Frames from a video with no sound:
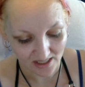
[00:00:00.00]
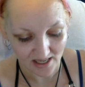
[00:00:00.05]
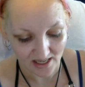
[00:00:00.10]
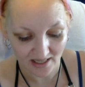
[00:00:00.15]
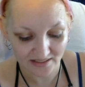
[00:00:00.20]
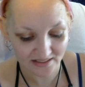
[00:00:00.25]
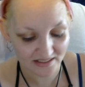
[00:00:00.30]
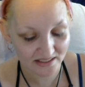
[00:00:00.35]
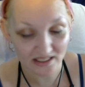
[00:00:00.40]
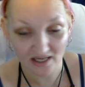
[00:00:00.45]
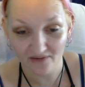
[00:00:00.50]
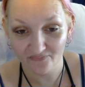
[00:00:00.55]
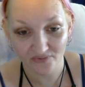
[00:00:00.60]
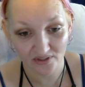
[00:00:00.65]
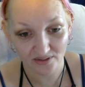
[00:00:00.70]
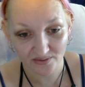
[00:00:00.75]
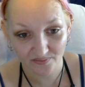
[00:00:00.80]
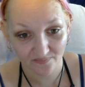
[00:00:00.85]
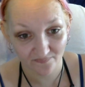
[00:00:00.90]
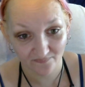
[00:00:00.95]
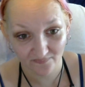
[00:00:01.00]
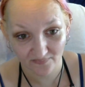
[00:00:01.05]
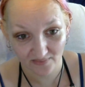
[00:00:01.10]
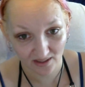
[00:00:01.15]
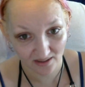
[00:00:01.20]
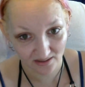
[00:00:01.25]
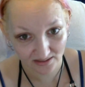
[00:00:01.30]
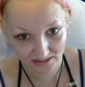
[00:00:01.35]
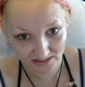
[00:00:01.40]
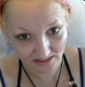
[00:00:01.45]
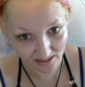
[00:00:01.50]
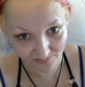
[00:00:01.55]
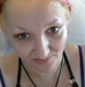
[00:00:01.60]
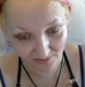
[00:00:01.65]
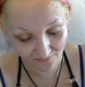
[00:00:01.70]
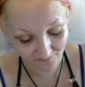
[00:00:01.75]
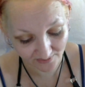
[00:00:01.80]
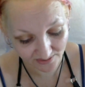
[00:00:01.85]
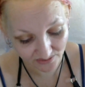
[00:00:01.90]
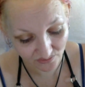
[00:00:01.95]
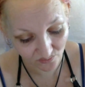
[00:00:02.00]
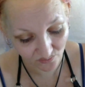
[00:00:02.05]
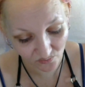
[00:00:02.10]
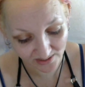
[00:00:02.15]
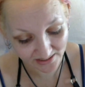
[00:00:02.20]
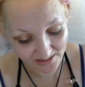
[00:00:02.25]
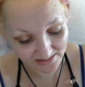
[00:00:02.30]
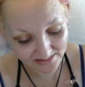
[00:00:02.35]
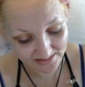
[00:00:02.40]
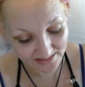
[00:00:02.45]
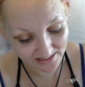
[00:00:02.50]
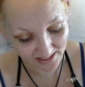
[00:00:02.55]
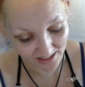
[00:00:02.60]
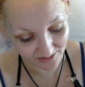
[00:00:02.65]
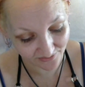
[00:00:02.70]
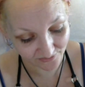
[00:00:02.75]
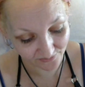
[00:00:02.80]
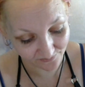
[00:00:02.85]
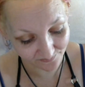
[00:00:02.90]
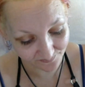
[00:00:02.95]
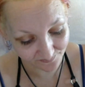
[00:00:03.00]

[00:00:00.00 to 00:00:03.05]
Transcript: and the seven of us went in together.